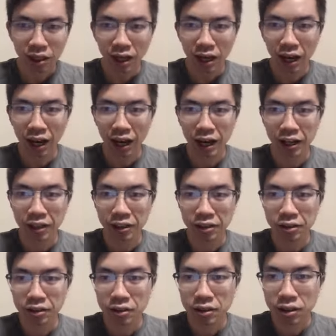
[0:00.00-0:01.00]

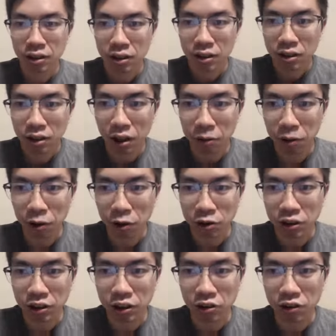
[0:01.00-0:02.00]
and
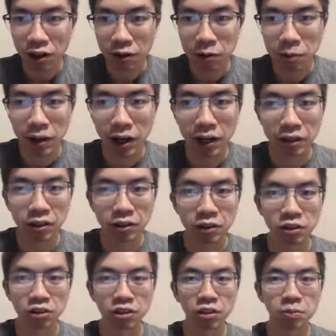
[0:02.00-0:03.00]
approaching this gravel path,
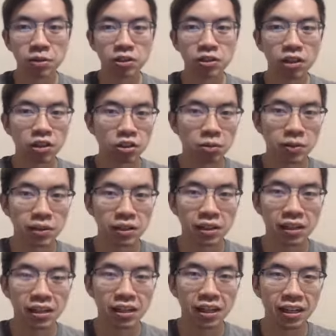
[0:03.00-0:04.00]
there's going to start to
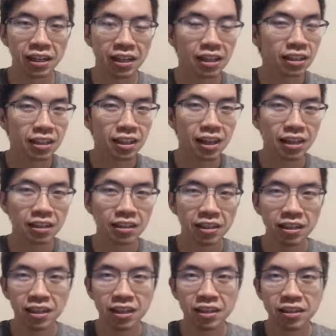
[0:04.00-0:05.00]
be an incline.
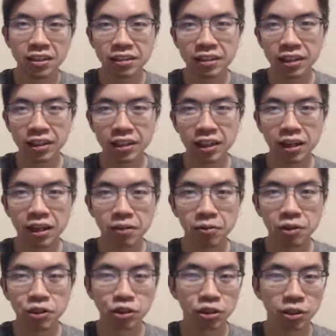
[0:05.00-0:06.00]
this incline
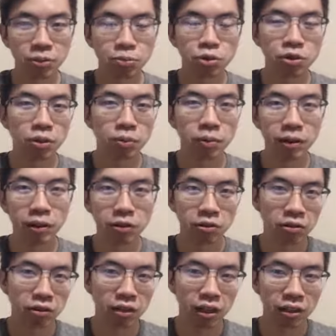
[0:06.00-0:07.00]
reaches up to
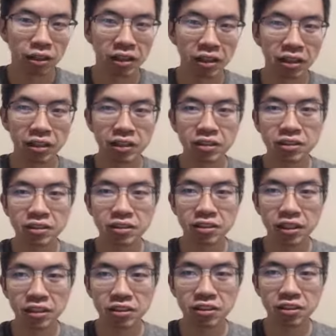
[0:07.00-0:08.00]
about, I think,
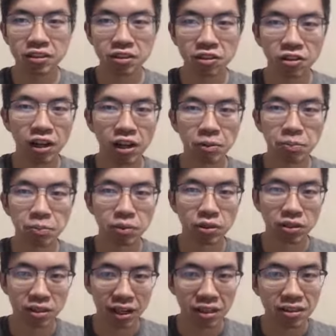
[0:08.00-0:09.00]
6 to
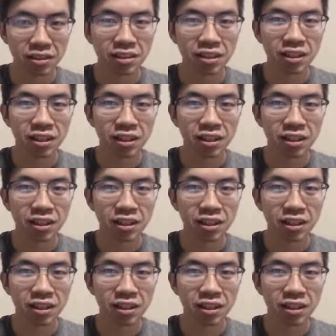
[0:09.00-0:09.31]
8%.